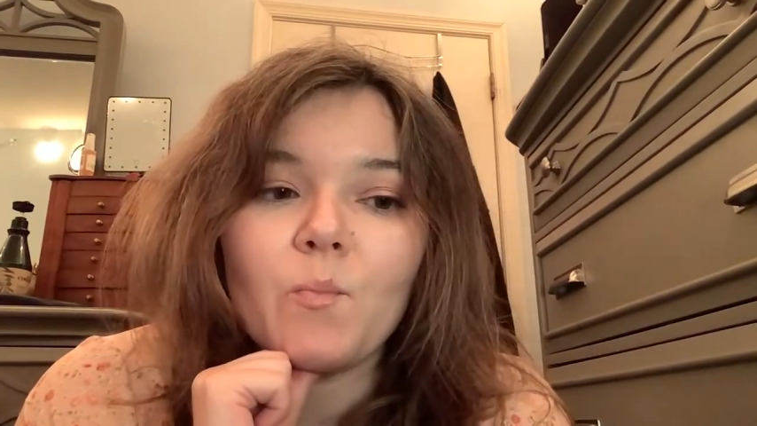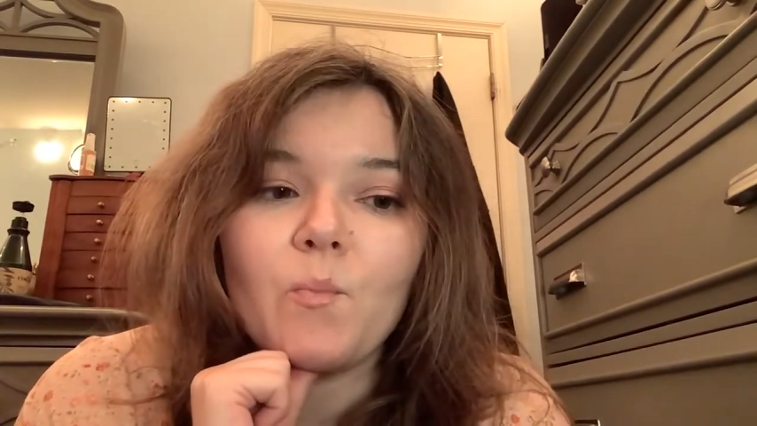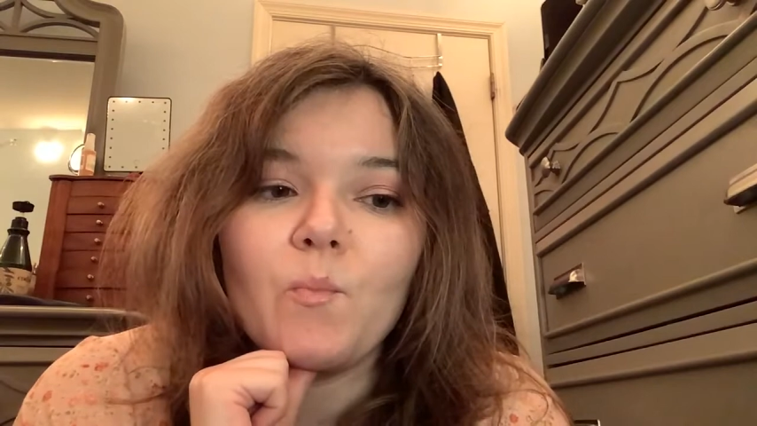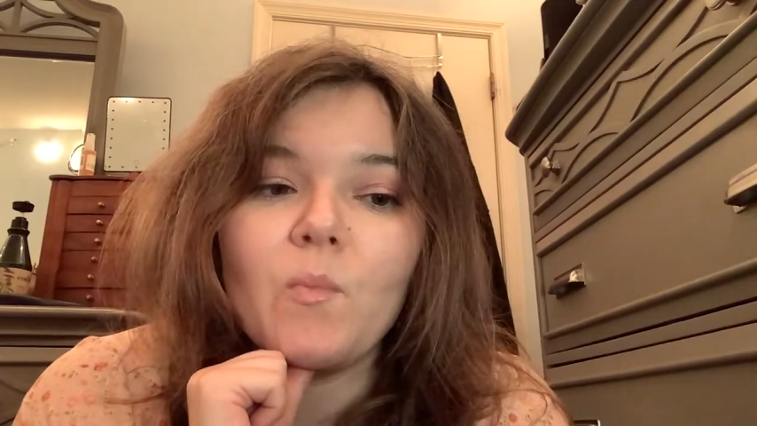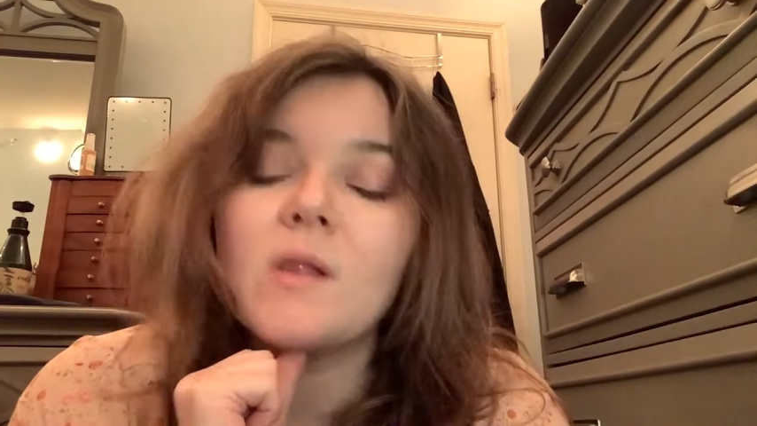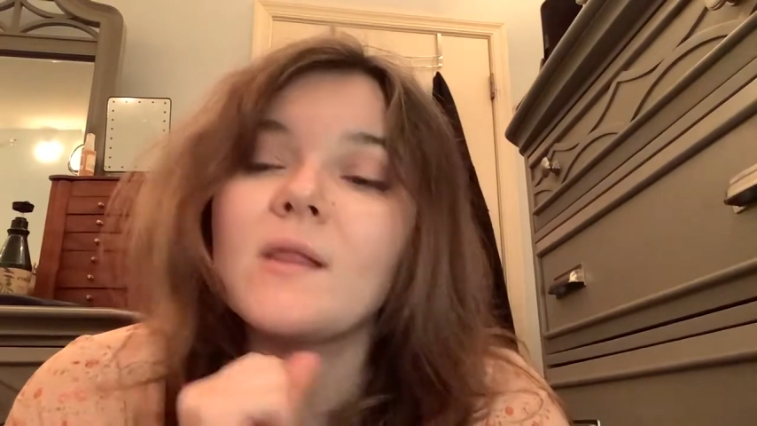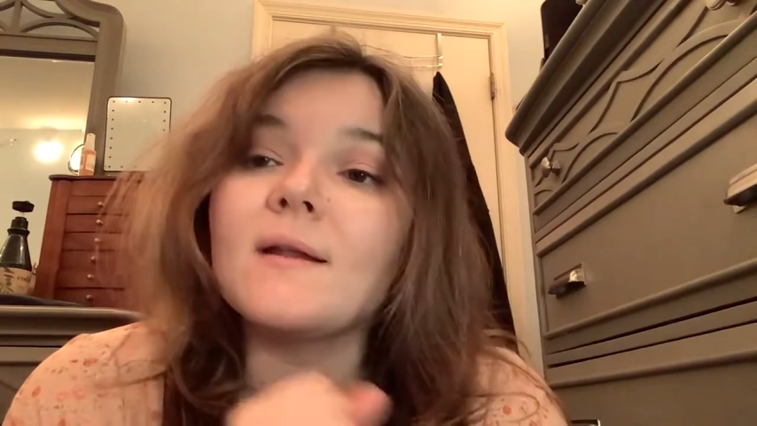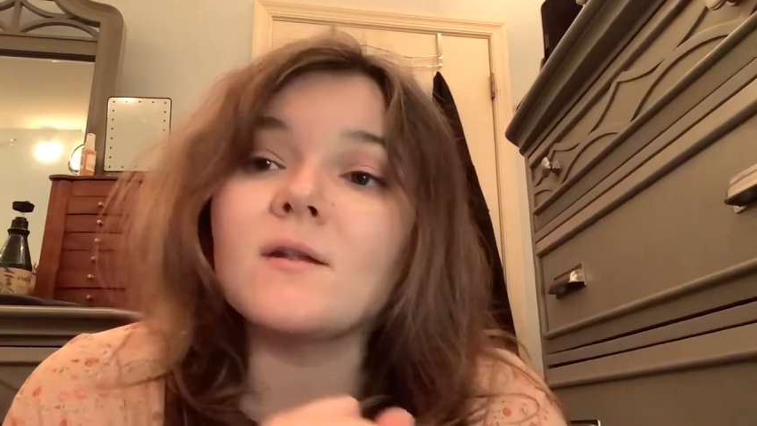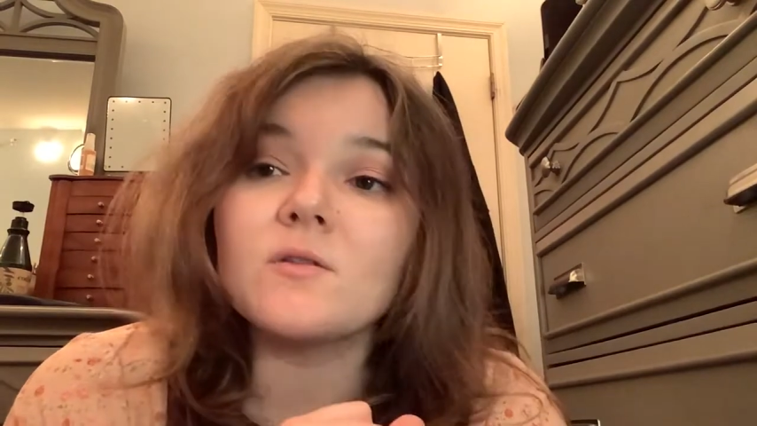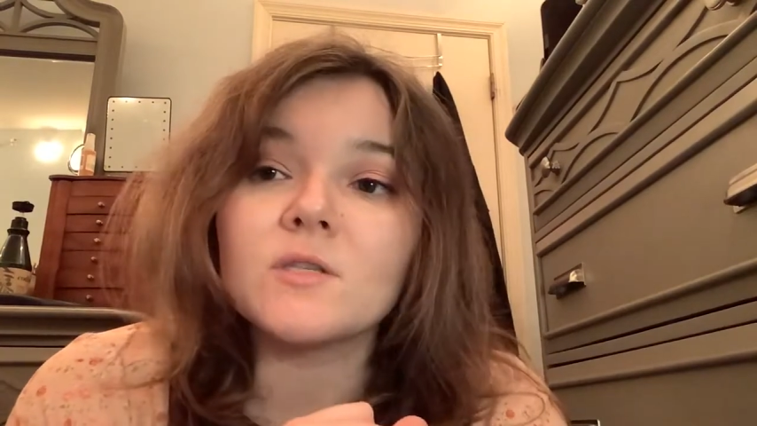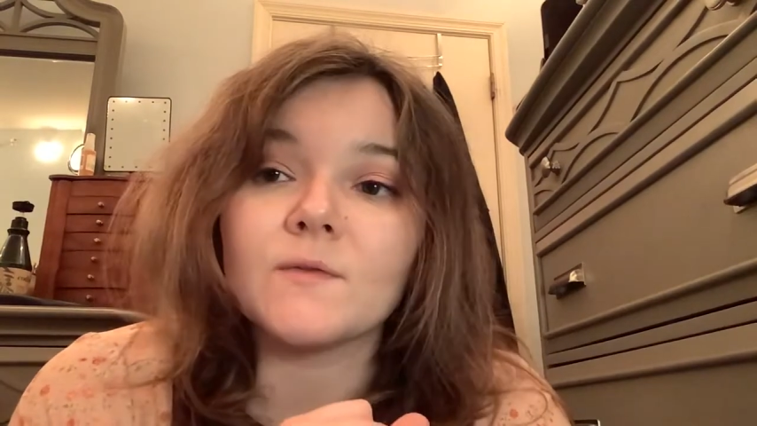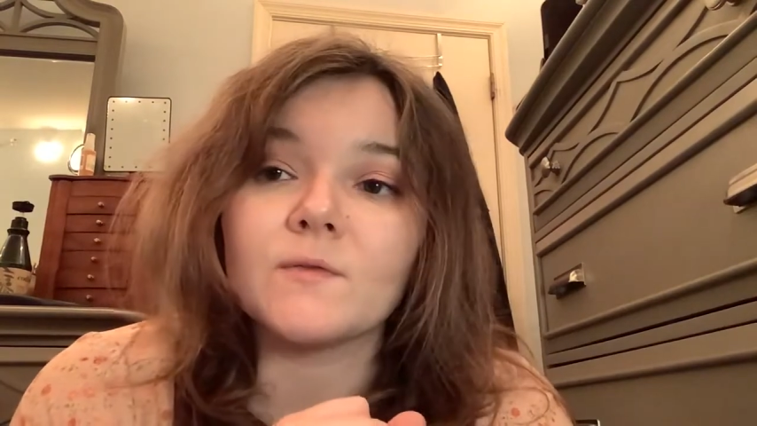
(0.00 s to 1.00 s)

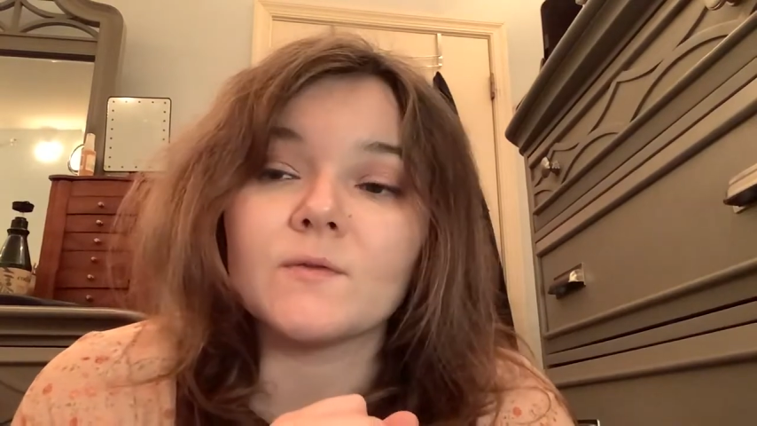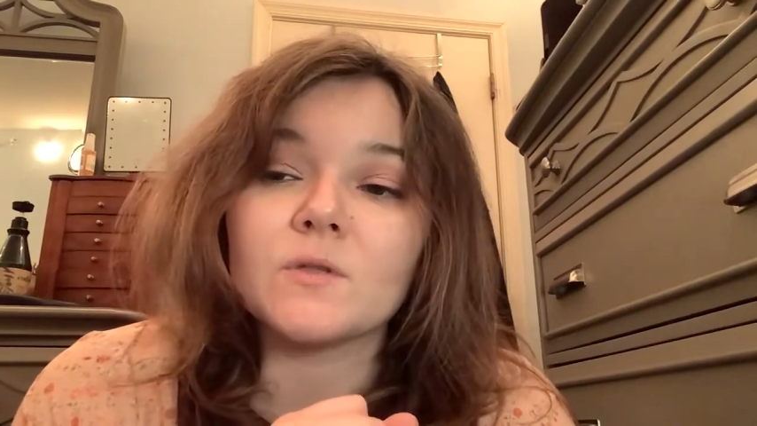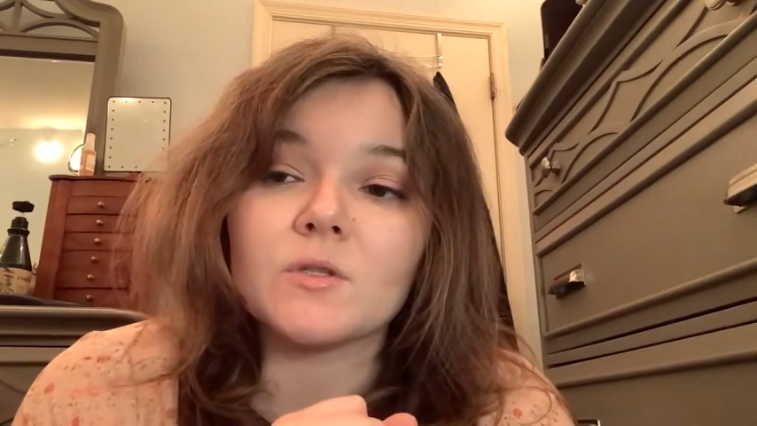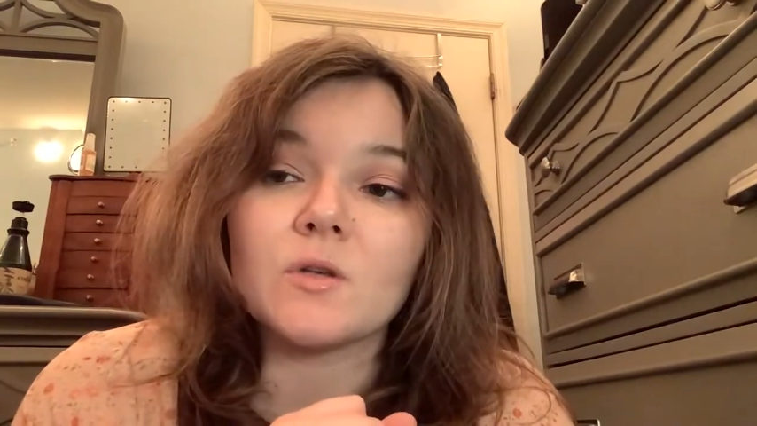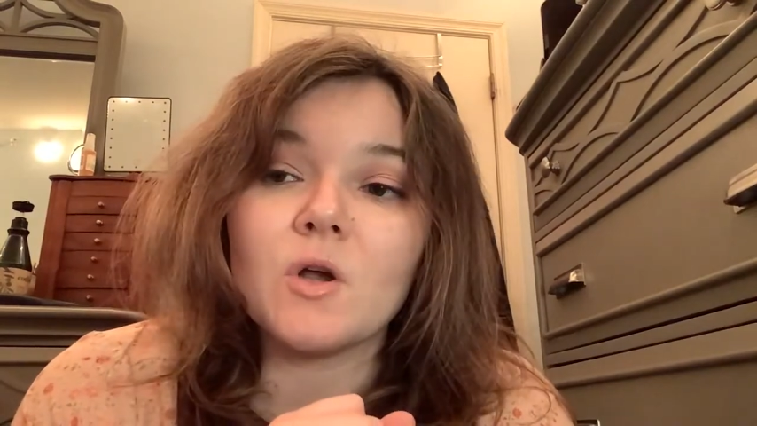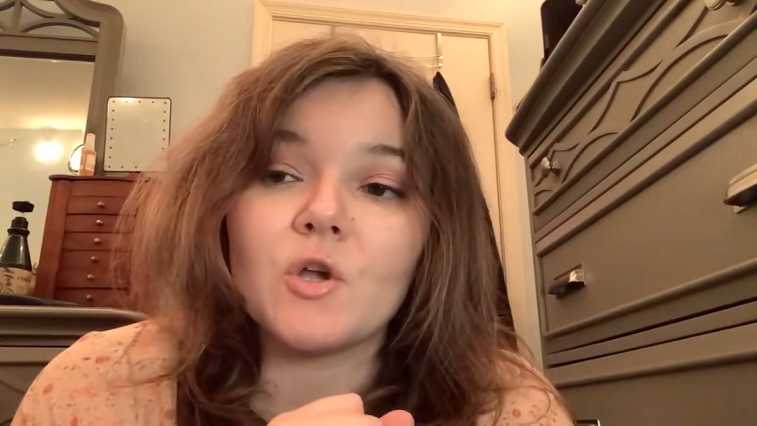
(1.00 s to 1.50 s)
millennials'